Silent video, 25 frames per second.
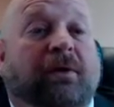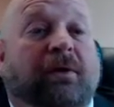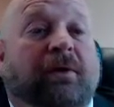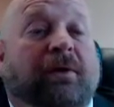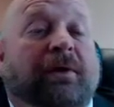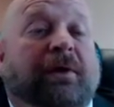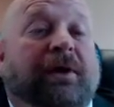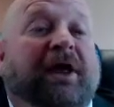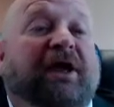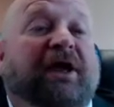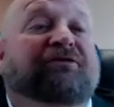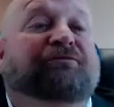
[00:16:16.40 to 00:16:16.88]

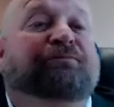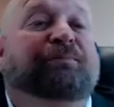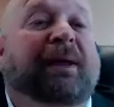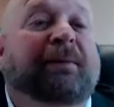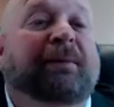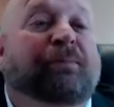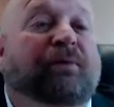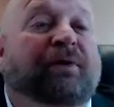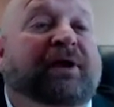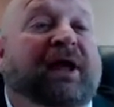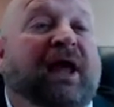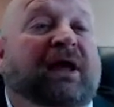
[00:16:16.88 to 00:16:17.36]
if
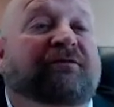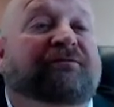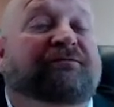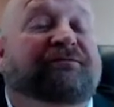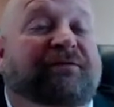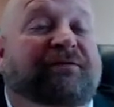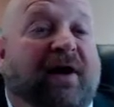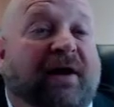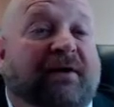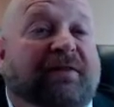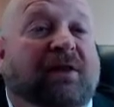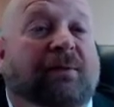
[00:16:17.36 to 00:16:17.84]
people can't
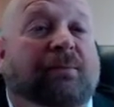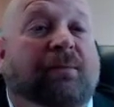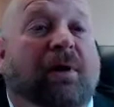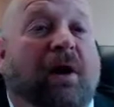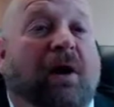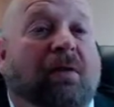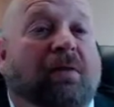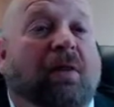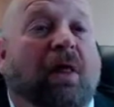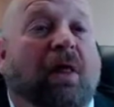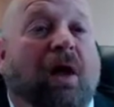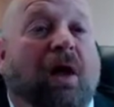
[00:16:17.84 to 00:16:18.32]
find them
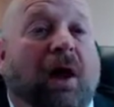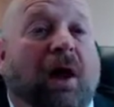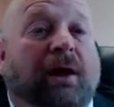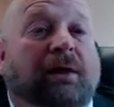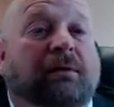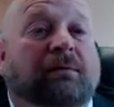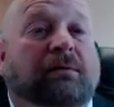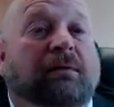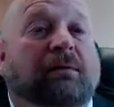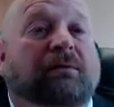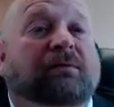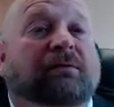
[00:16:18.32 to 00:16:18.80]
online,
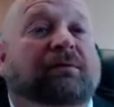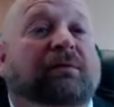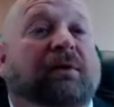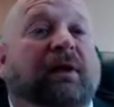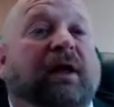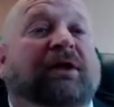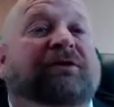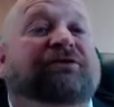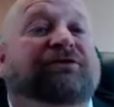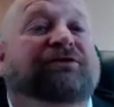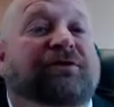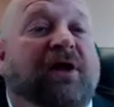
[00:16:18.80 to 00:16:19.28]

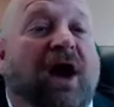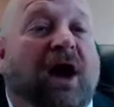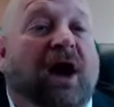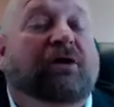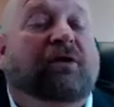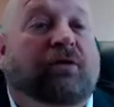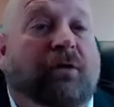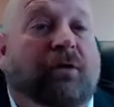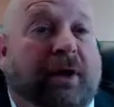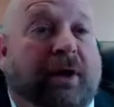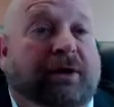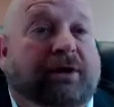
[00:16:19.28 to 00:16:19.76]
it's not
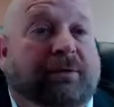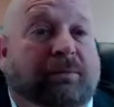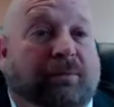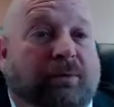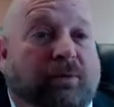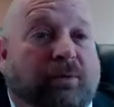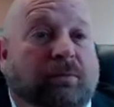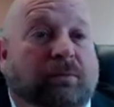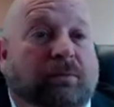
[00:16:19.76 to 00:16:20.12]
creditable.